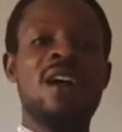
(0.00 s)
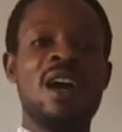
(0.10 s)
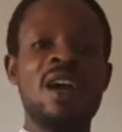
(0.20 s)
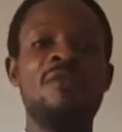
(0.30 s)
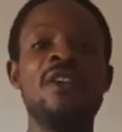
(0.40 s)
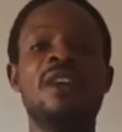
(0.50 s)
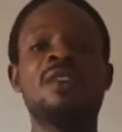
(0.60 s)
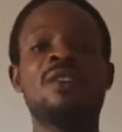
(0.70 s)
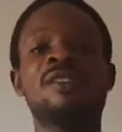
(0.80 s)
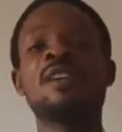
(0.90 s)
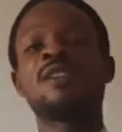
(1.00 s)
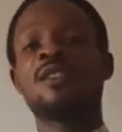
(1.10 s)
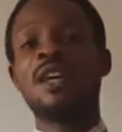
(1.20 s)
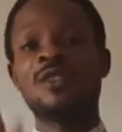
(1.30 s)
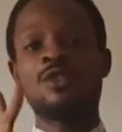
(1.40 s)
every
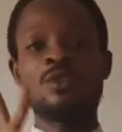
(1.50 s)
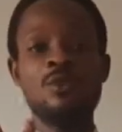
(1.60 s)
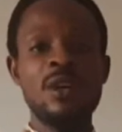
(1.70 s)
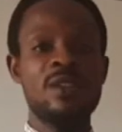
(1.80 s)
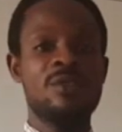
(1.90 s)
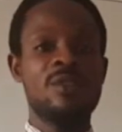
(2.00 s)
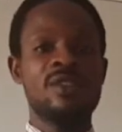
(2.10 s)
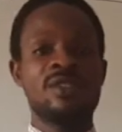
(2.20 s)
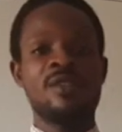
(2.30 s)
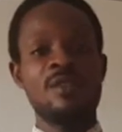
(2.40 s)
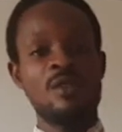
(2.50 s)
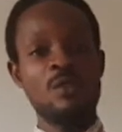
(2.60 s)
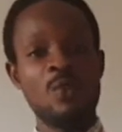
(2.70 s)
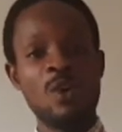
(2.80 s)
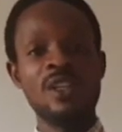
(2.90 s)
transaction has two entries.
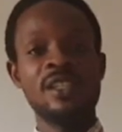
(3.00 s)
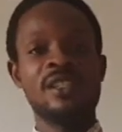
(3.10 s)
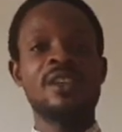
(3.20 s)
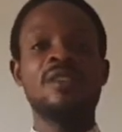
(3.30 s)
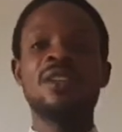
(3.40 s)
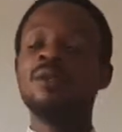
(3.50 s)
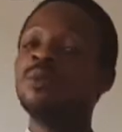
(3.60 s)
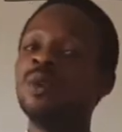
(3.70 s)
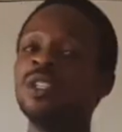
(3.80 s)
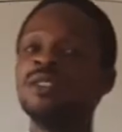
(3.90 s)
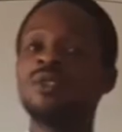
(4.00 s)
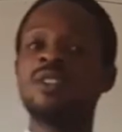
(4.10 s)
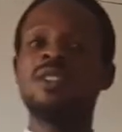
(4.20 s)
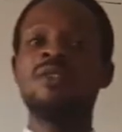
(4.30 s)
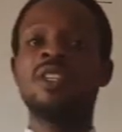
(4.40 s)
One is giving, one is
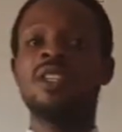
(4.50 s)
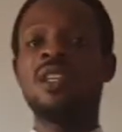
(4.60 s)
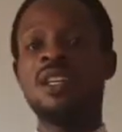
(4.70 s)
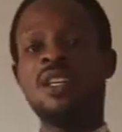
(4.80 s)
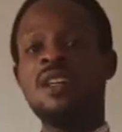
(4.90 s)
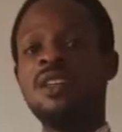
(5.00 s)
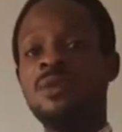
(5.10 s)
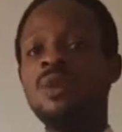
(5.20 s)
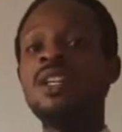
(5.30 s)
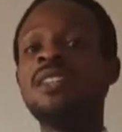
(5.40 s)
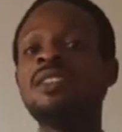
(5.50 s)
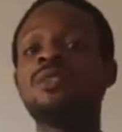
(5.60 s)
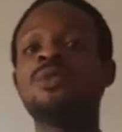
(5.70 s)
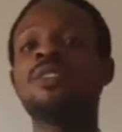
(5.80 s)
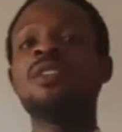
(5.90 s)
receiving. The one that
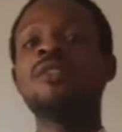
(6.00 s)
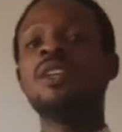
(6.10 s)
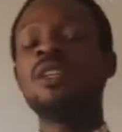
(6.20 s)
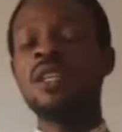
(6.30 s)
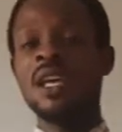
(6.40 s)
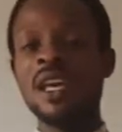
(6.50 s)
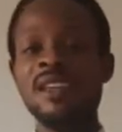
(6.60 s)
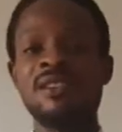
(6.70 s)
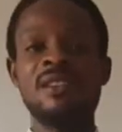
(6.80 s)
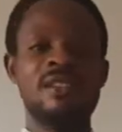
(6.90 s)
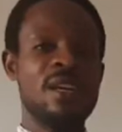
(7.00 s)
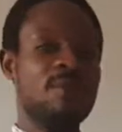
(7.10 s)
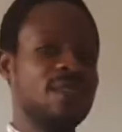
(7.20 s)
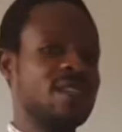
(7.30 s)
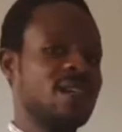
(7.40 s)
is receiving is the
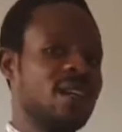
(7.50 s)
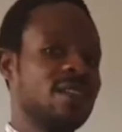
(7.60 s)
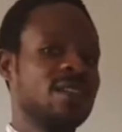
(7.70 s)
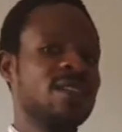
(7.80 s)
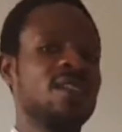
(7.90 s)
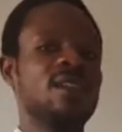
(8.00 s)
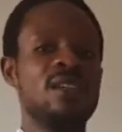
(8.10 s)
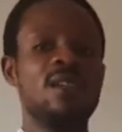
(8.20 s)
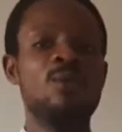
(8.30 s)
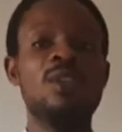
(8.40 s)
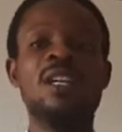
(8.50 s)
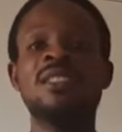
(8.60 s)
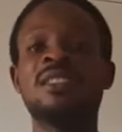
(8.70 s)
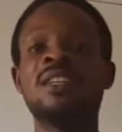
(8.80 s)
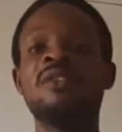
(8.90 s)
debit side. The one that
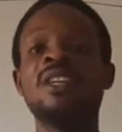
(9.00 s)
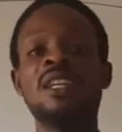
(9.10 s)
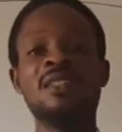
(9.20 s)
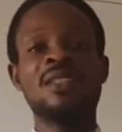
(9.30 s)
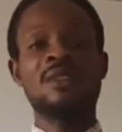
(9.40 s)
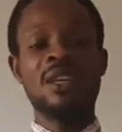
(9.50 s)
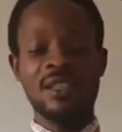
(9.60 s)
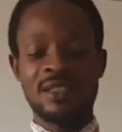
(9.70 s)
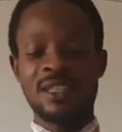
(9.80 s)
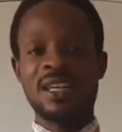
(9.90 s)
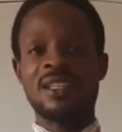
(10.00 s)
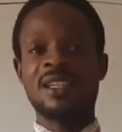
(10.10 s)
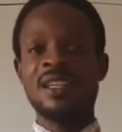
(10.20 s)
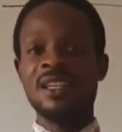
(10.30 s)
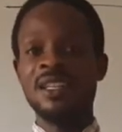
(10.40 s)
is giving is the credit side.
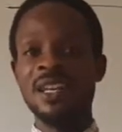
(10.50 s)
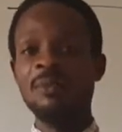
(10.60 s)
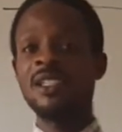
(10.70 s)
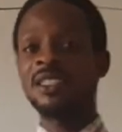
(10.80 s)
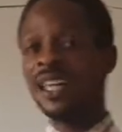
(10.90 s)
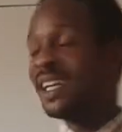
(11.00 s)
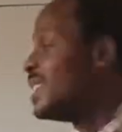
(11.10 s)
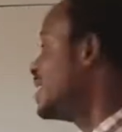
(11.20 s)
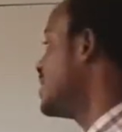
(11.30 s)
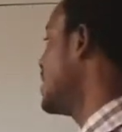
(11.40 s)
The debit side is